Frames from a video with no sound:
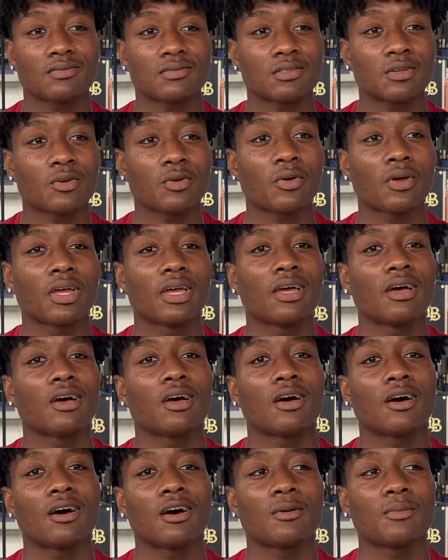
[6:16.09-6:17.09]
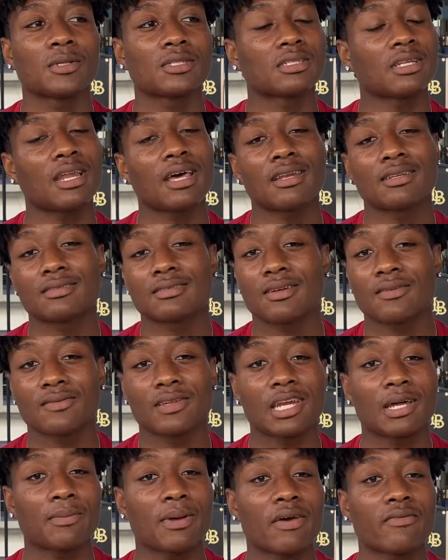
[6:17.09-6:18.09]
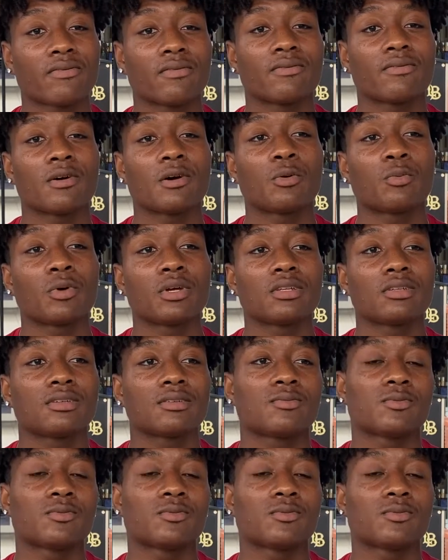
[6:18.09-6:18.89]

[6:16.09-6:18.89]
So it's a lot of stuff that I'm having fun with